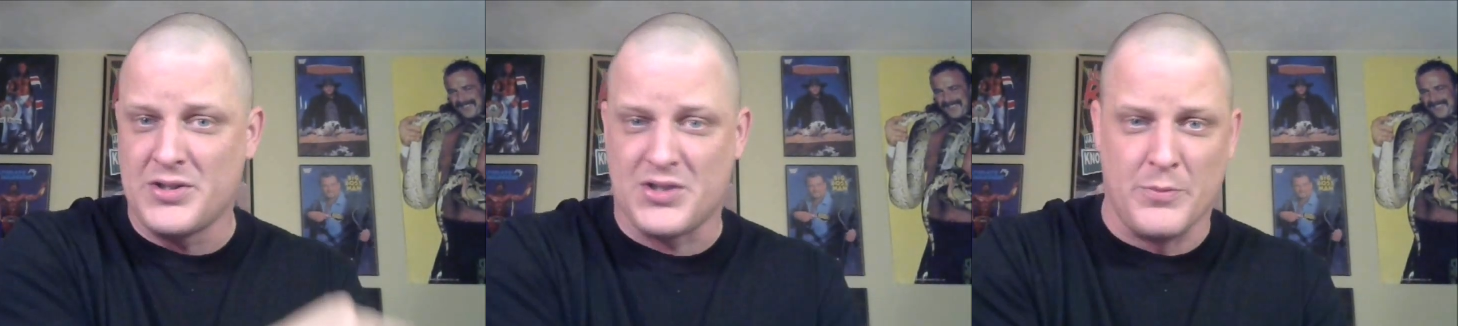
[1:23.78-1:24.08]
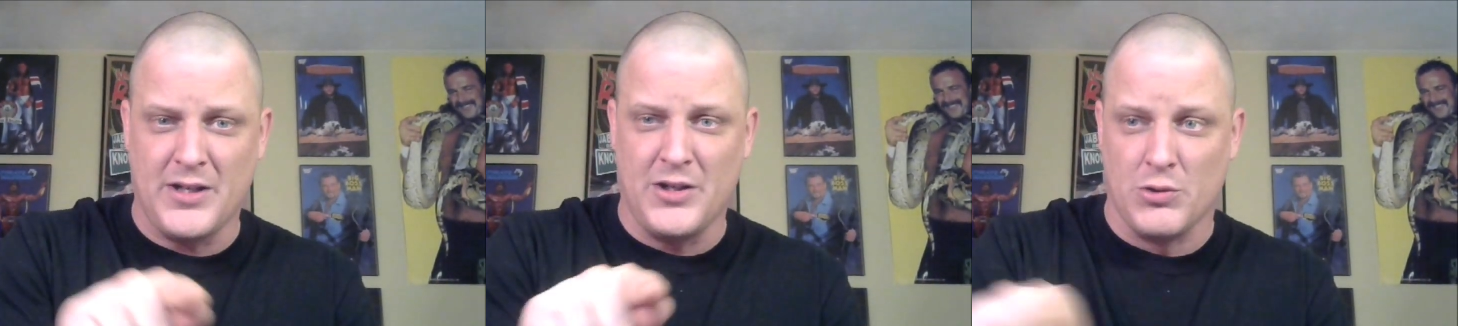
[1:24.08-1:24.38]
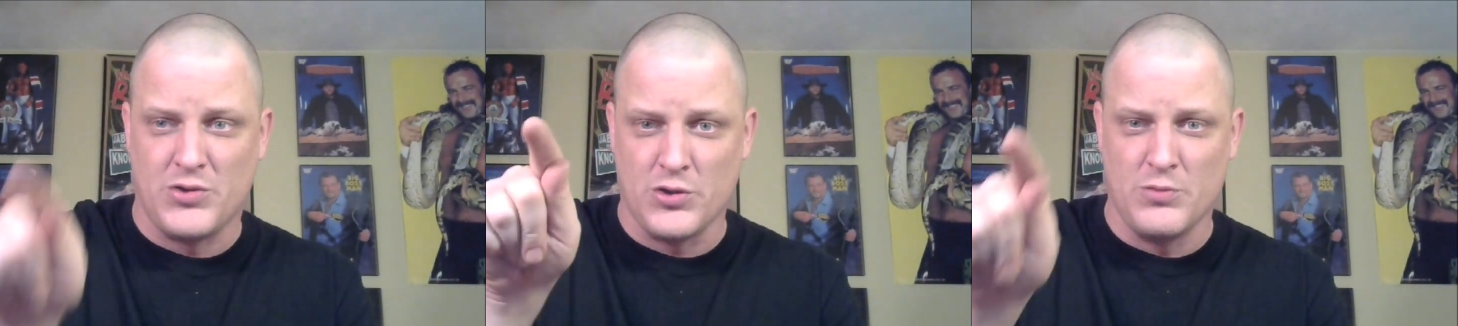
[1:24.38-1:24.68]
Speaker 1: assuming
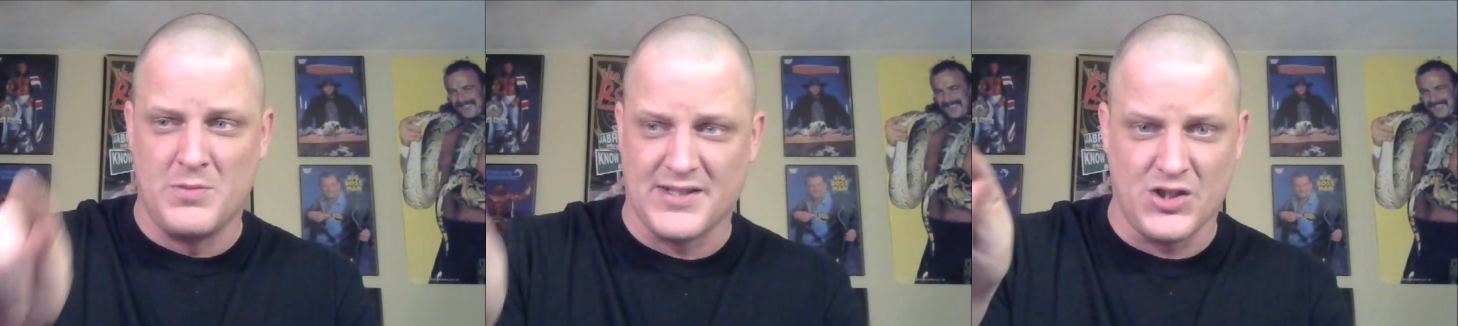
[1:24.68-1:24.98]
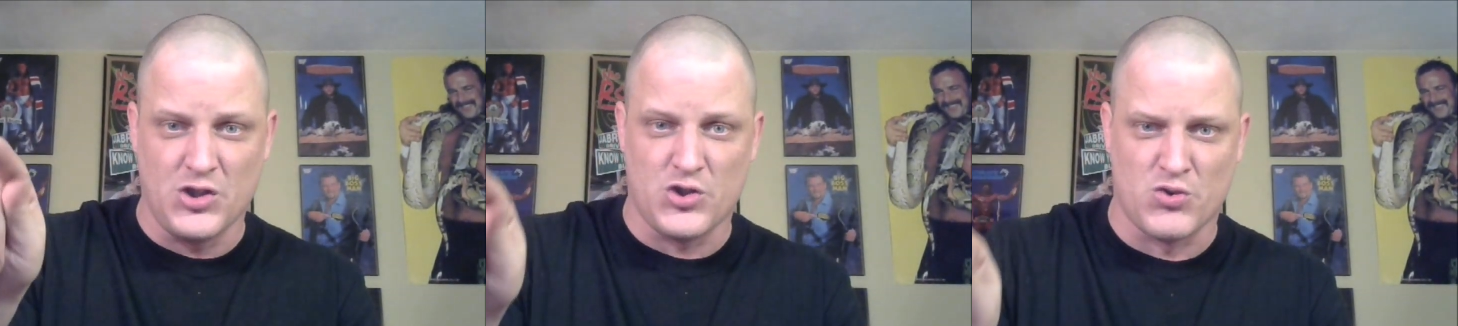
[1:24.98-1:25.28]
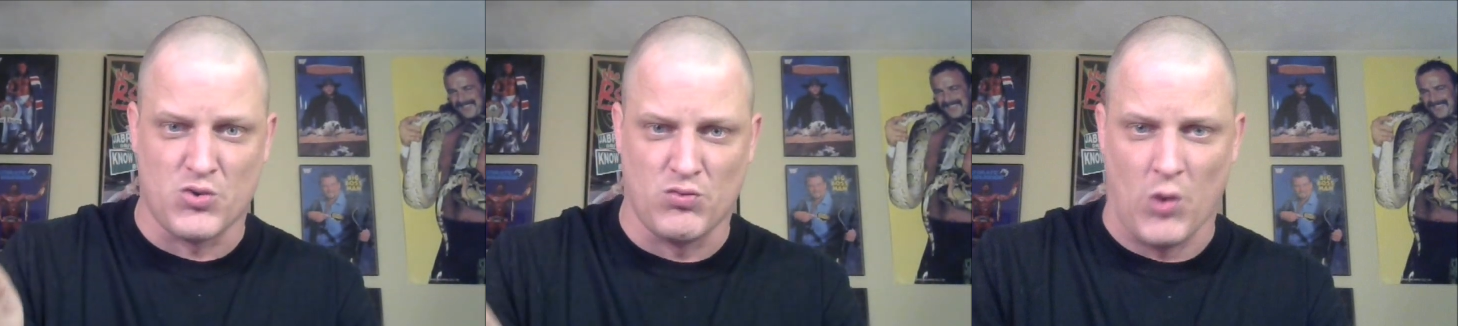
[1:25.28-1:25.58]
YouTube doesn't
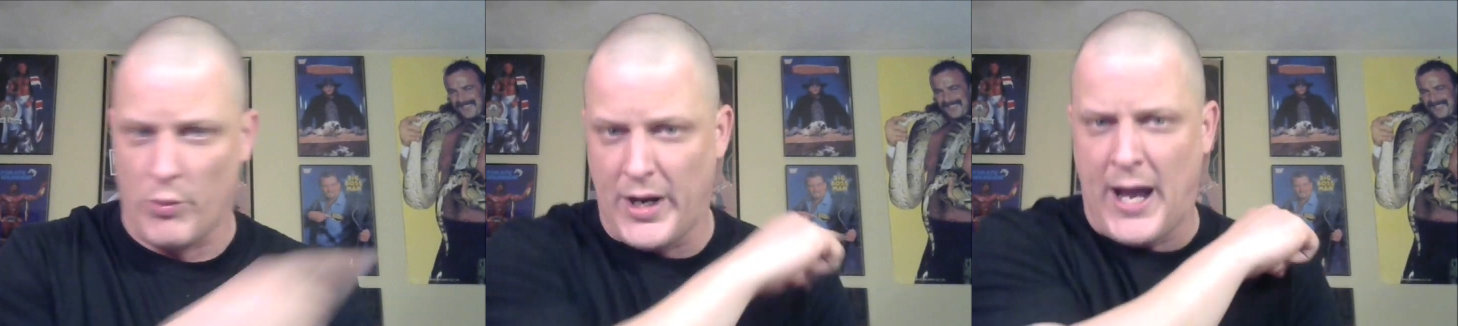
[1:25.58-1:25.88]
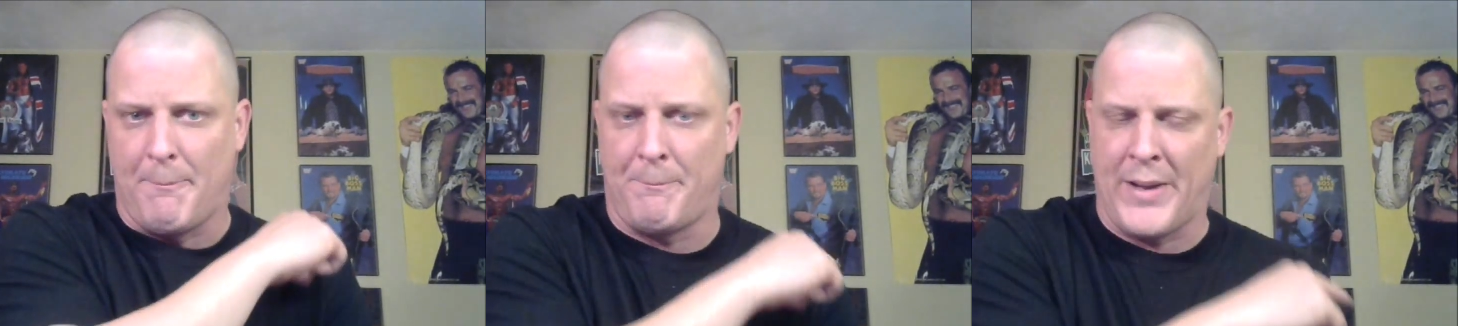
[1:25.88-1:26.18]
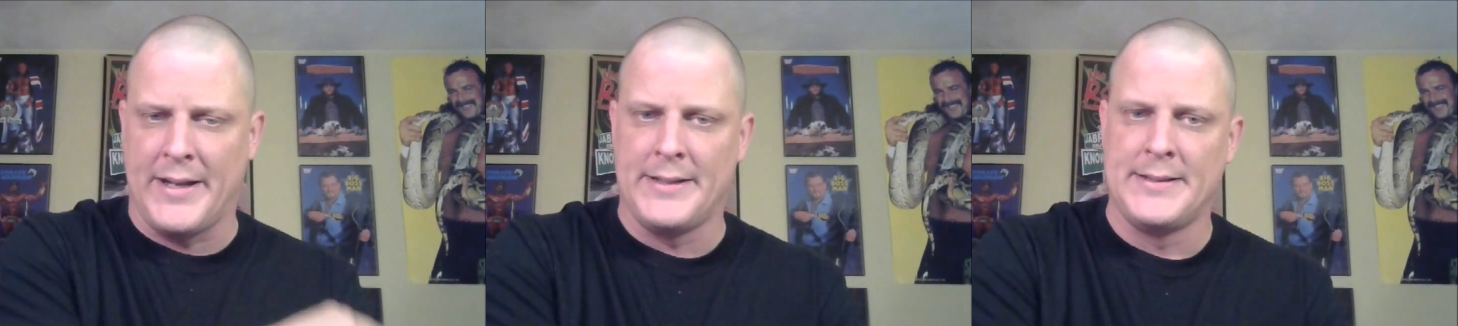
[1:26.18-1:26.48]
screw it up.
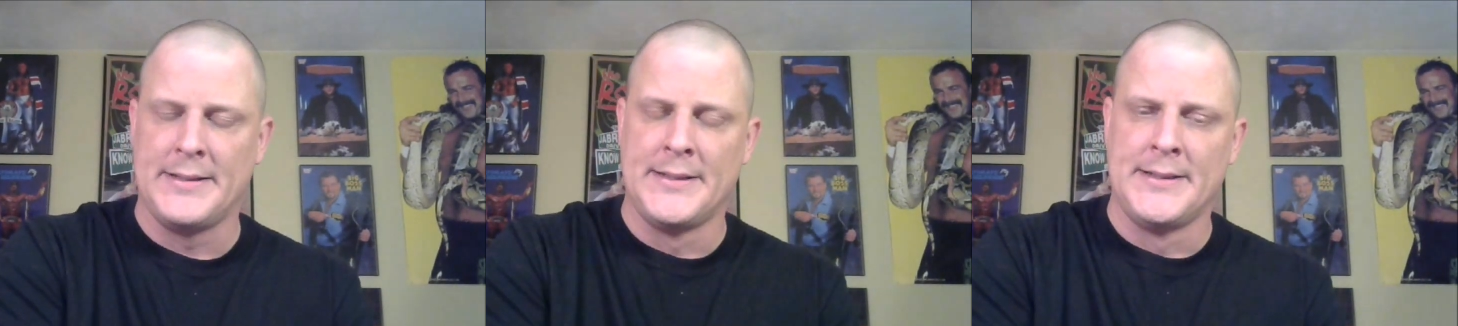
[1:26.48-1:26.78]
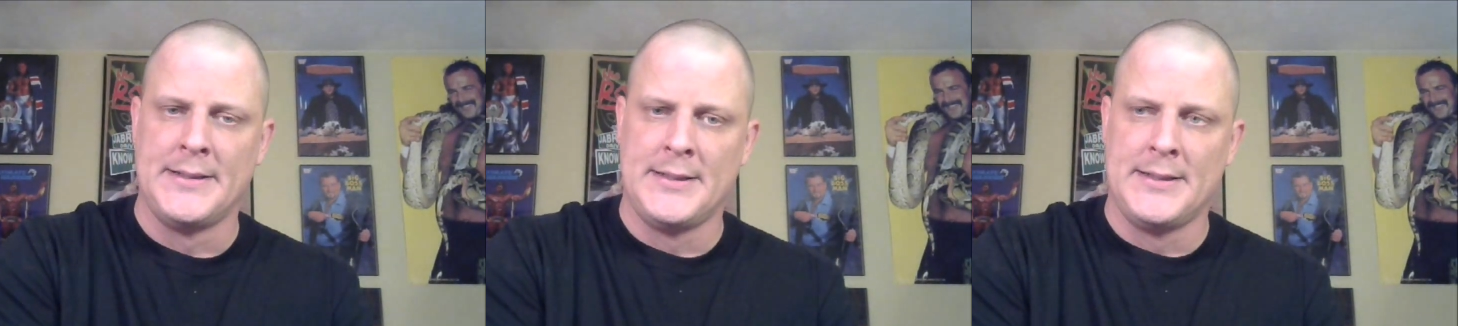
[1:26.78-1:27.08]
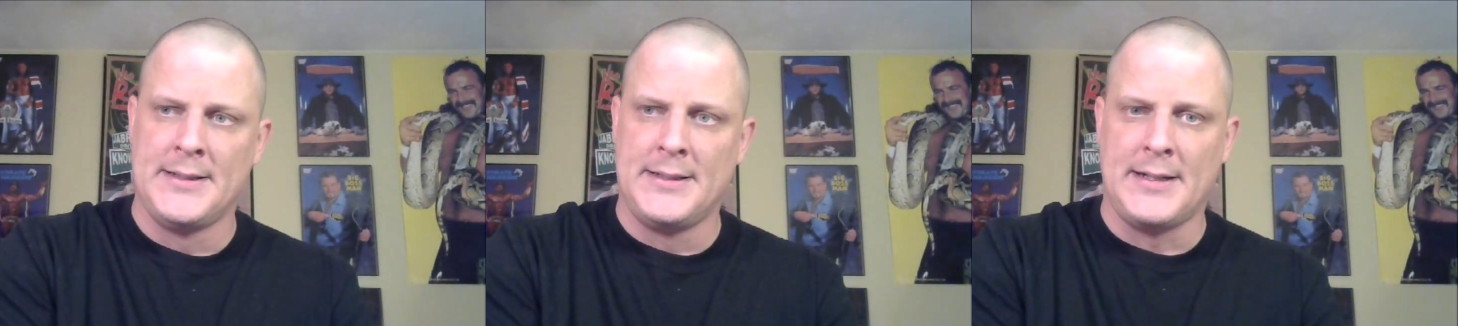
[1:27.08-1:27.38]

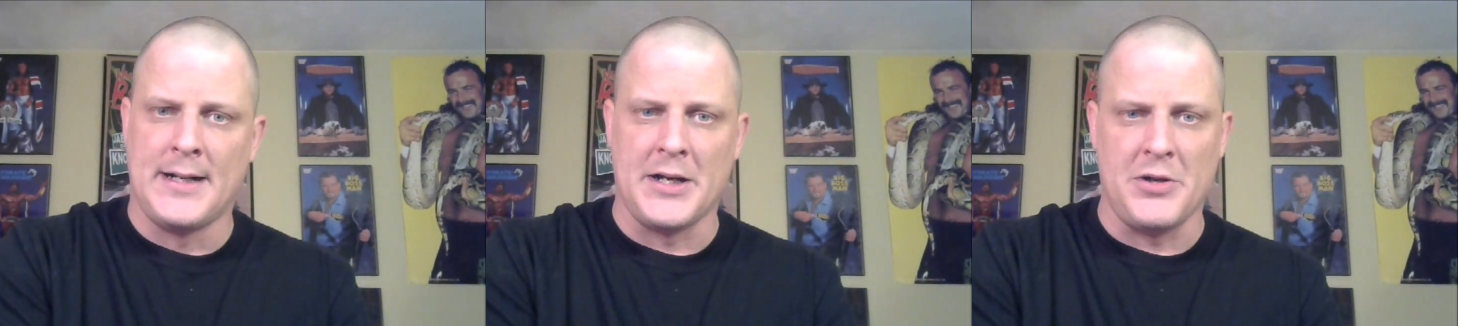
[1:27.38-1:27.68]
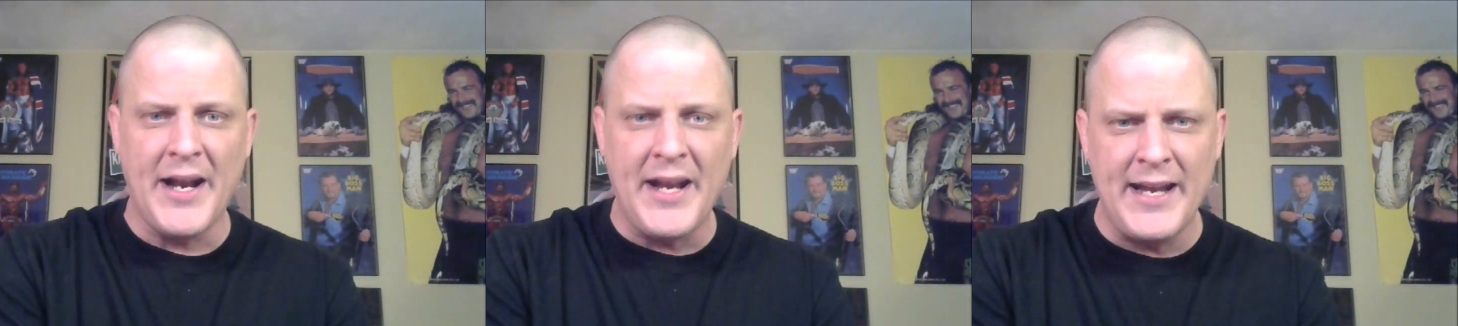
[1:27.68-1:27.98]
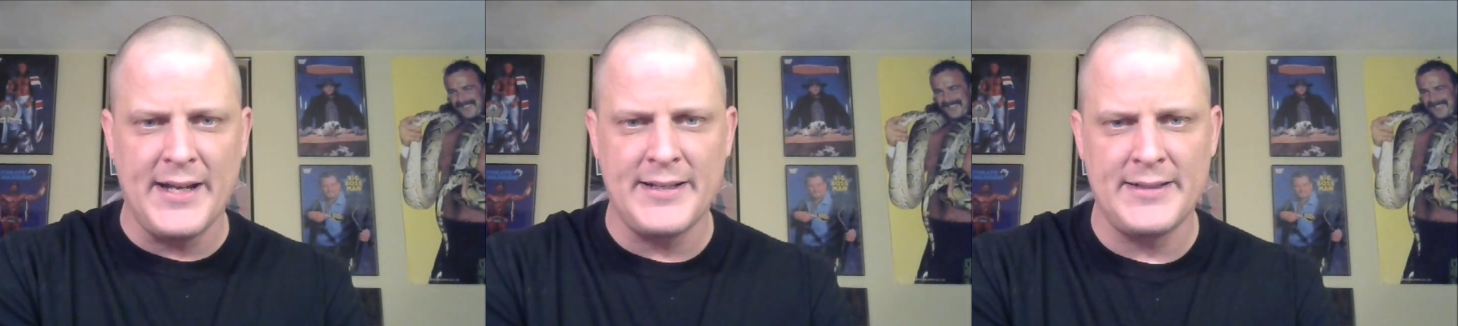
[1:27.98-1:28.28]
Are you
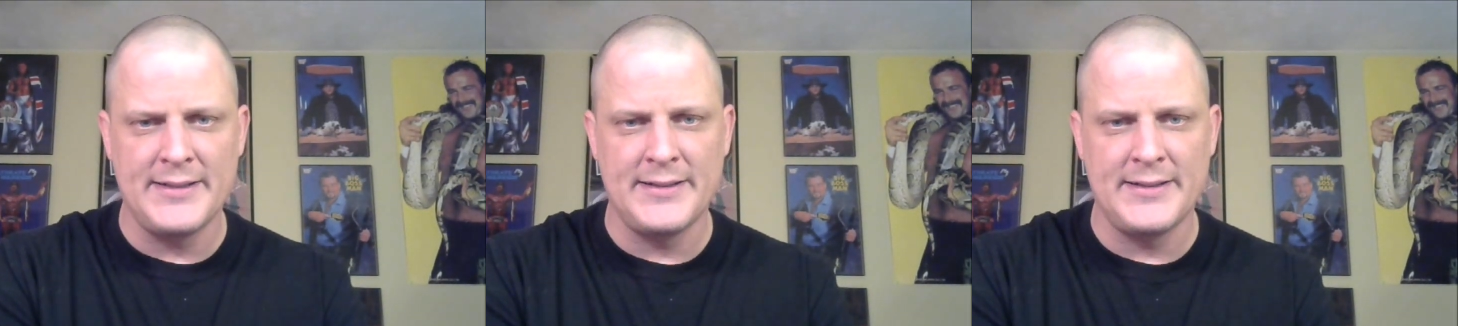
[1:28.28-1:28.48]
ready?